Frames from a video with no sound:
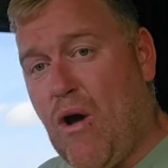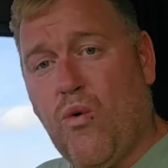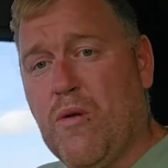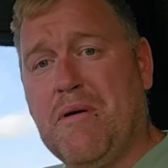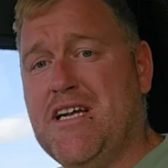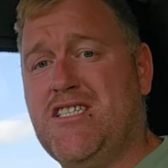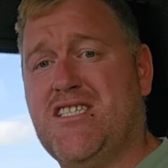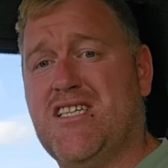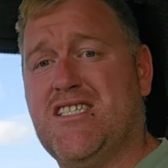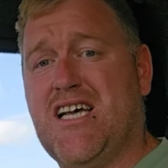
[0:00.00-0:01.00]
all the
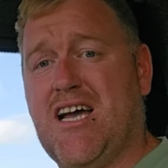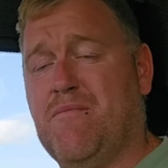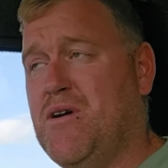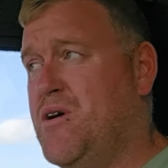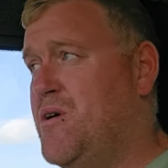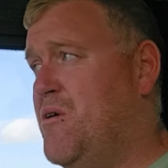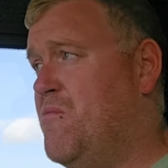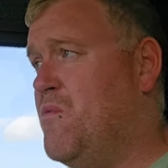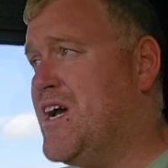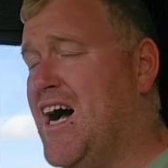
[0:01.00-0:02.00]
beaches are the same
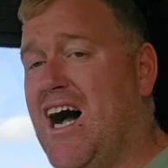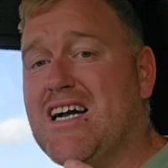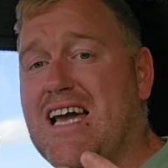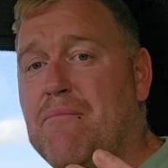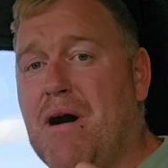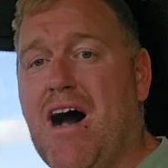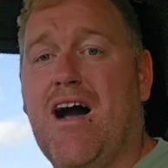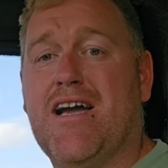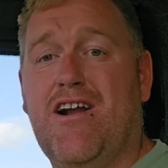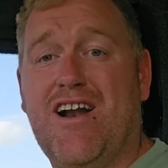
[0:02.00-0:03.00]
we can't get
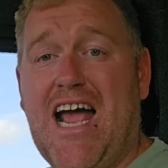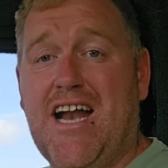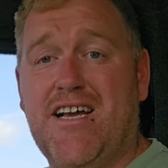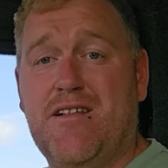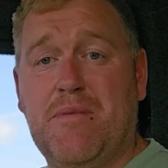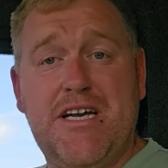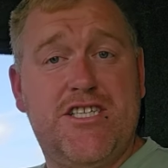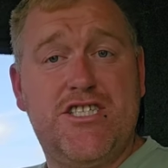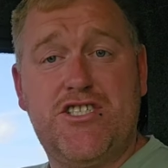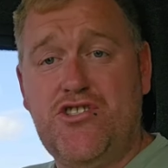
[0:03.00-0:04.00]
parking on any of the
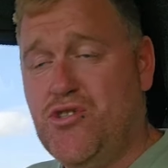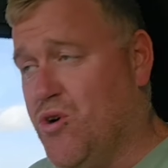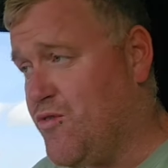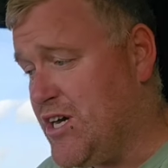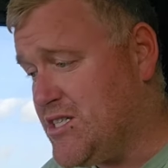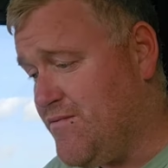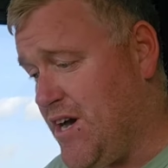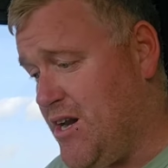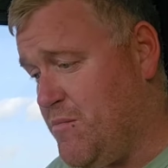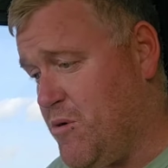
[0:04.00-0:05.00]
beaches, nothing's
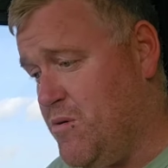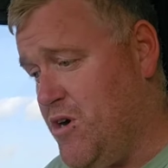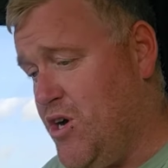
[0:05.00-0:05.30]
available.